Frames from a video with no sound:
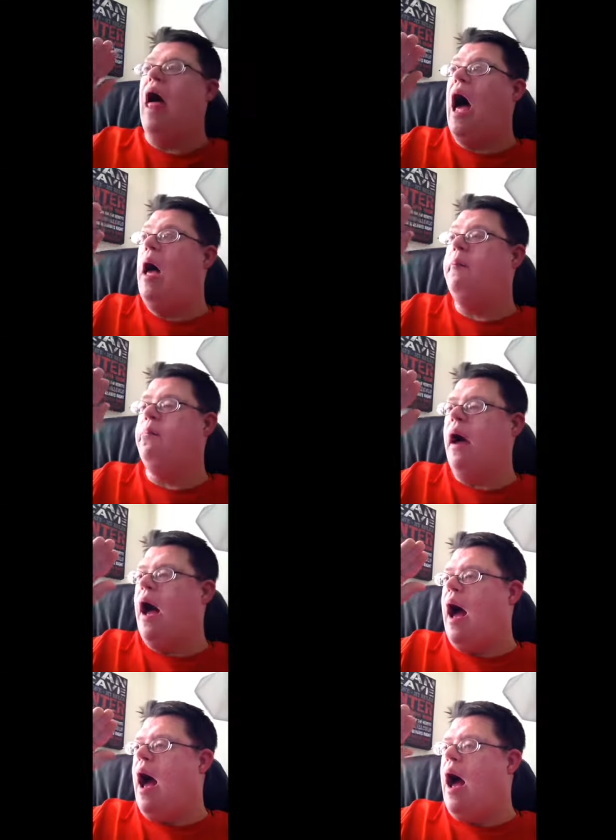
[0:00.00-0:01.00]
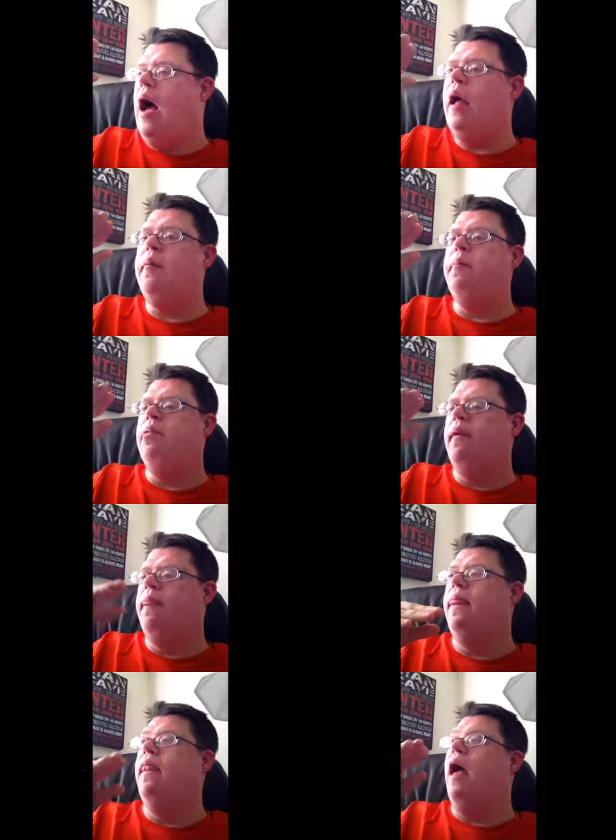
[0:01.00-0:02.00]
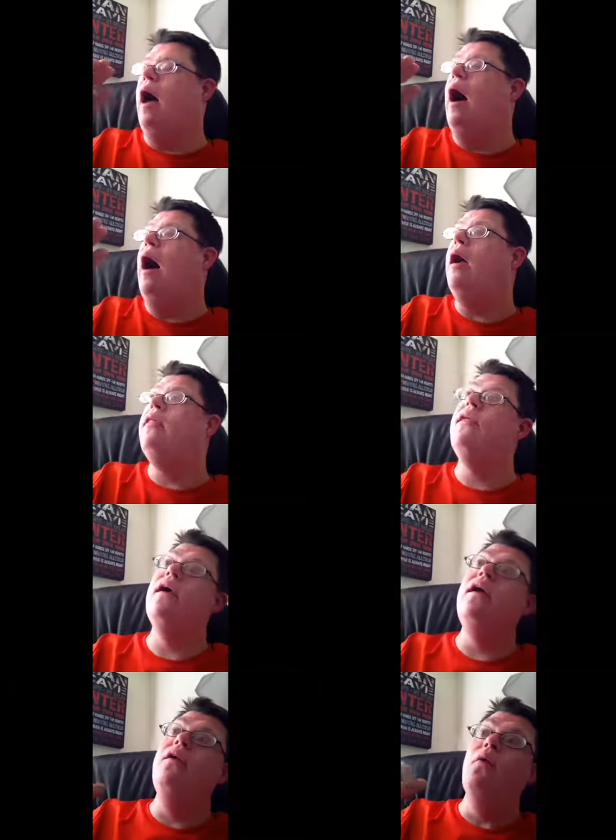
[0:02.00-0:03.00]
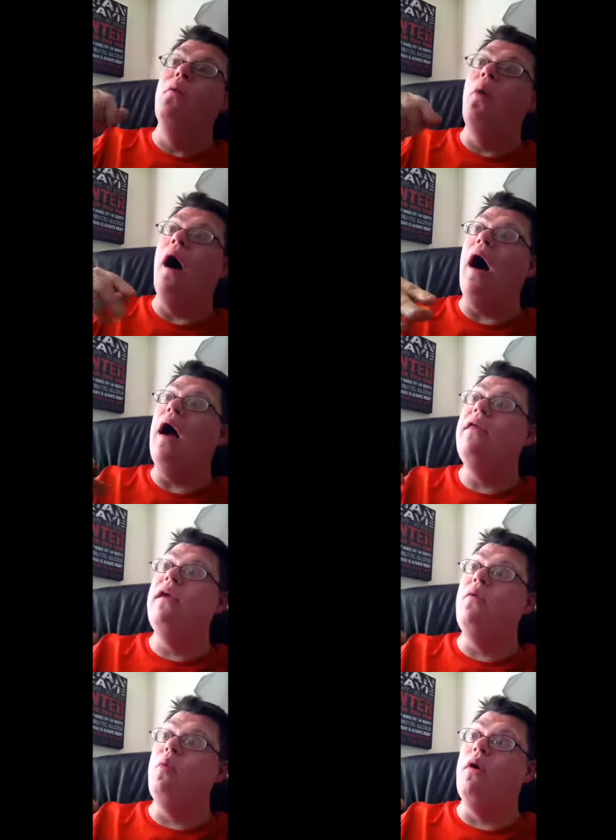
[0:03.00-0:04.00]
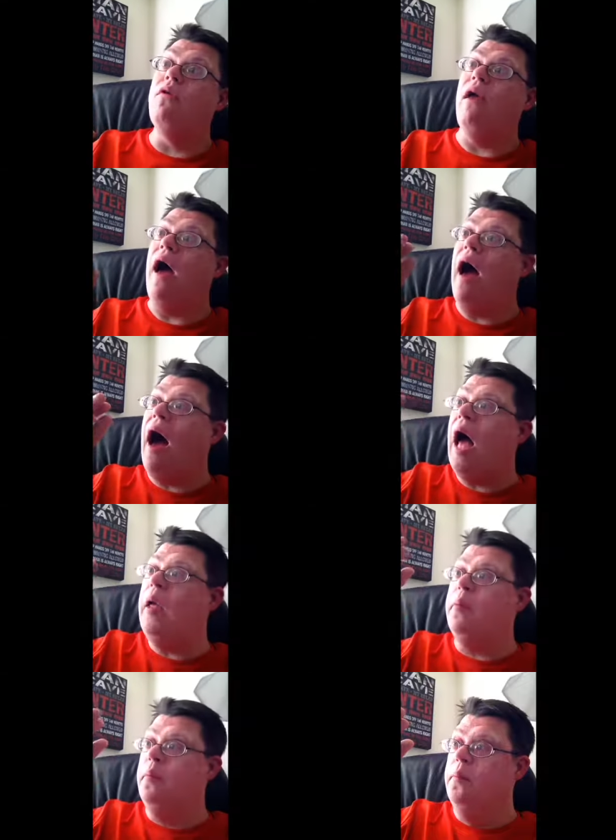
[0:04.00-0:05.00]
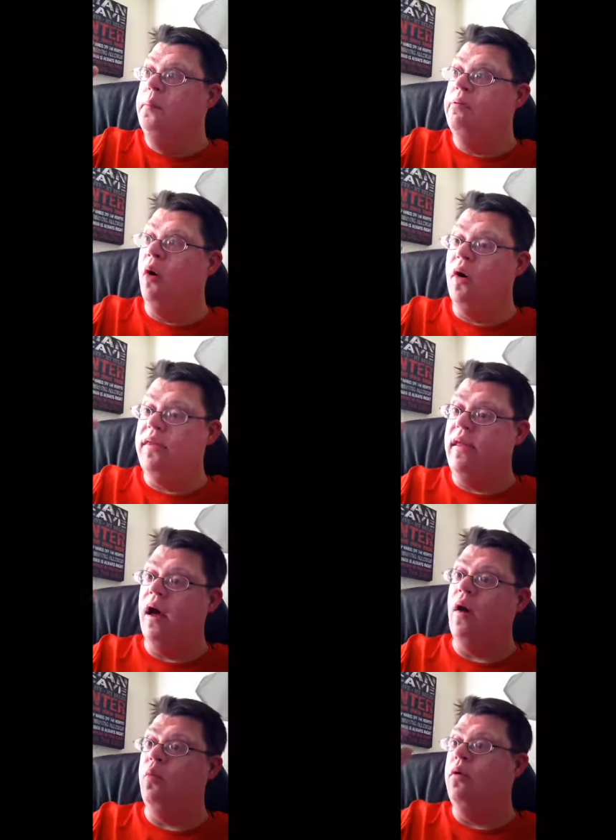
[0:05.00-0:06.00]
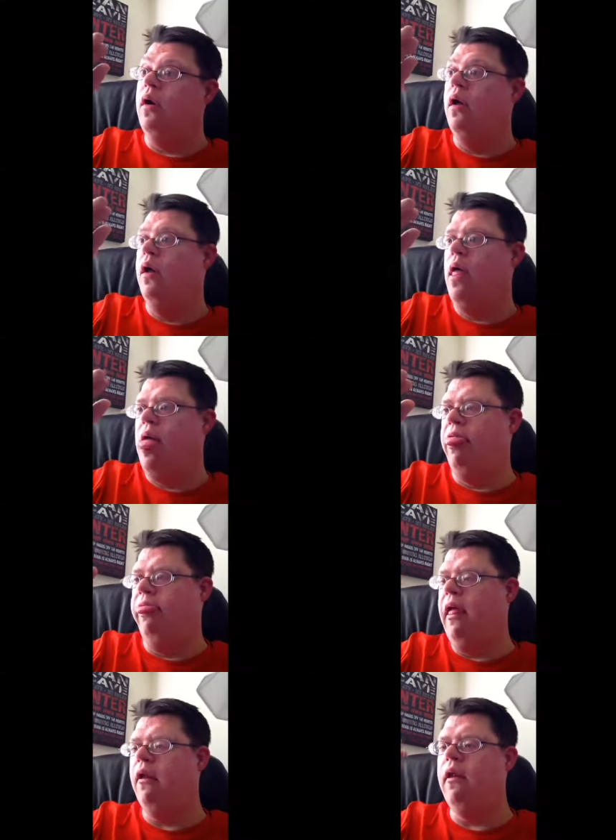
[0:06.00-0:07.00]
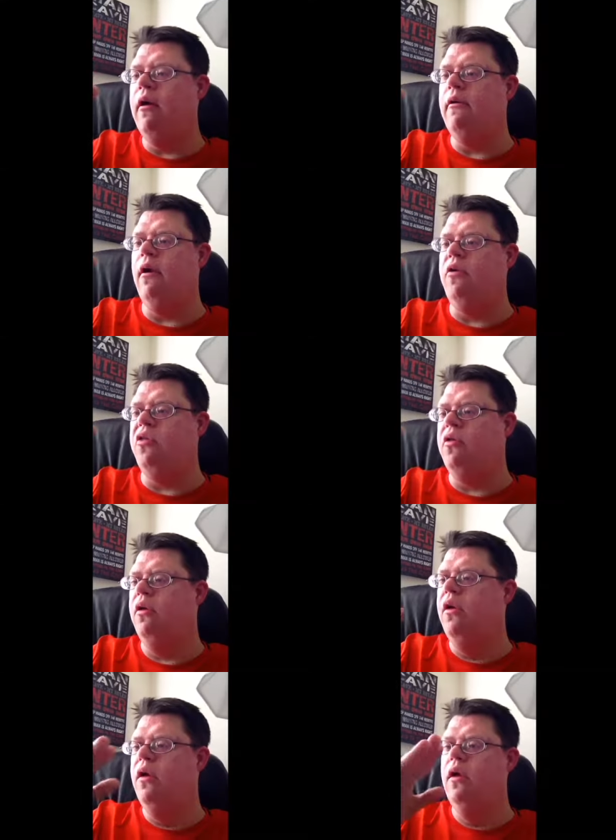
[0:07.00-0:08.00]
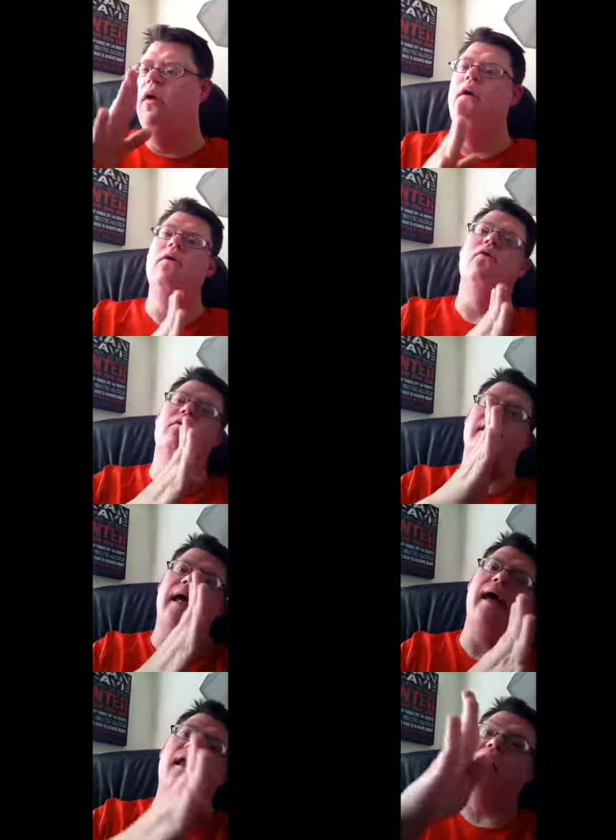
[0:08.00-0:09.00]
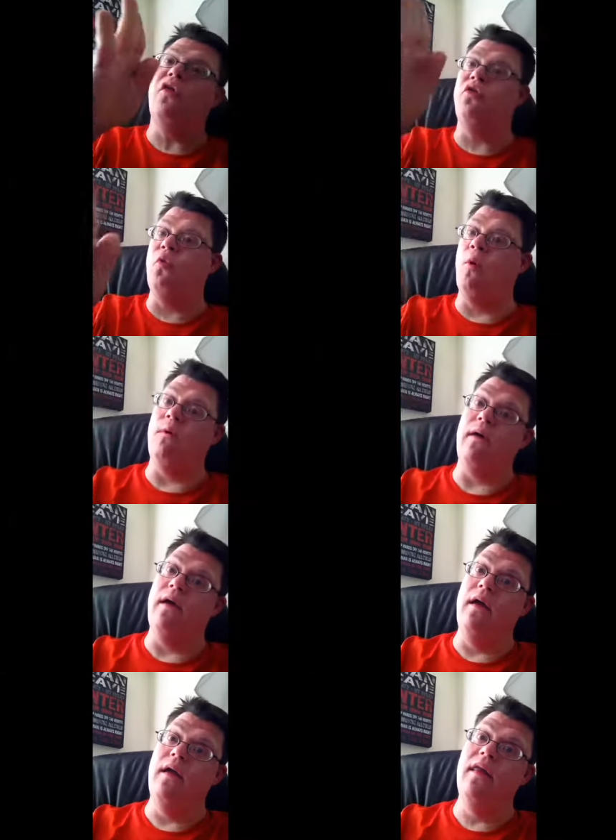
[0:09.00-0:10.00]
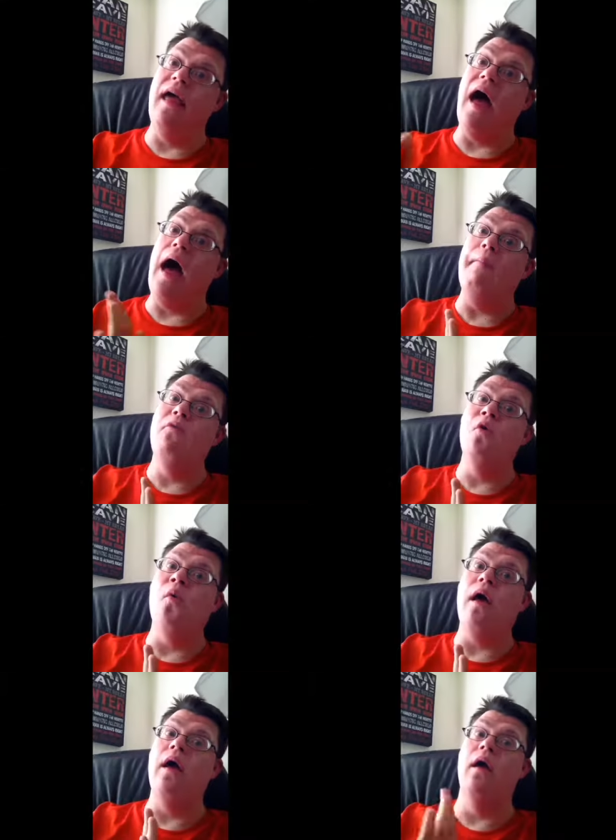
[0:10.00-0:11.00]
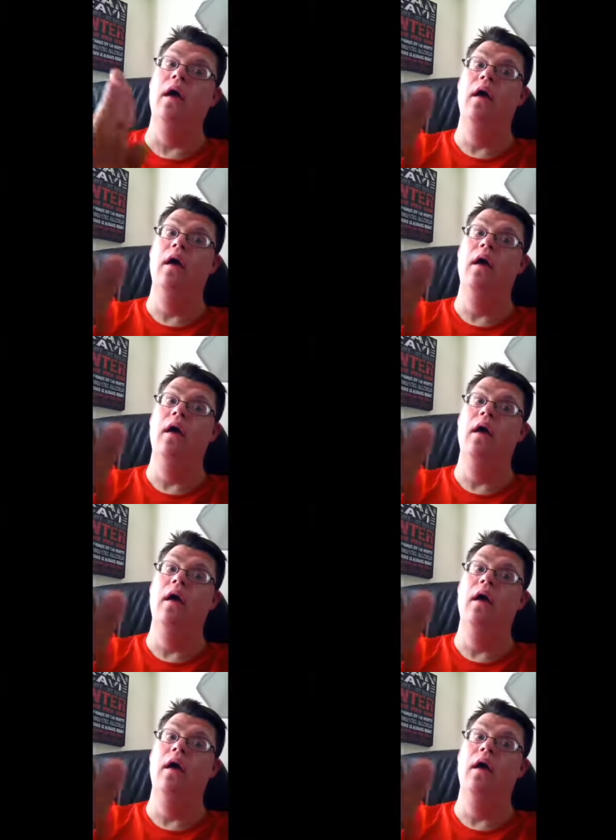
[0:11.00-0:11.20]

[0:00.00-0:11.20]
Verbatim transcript: I I, I did what I did was I broke down their lyrics to tell a story that I'm doing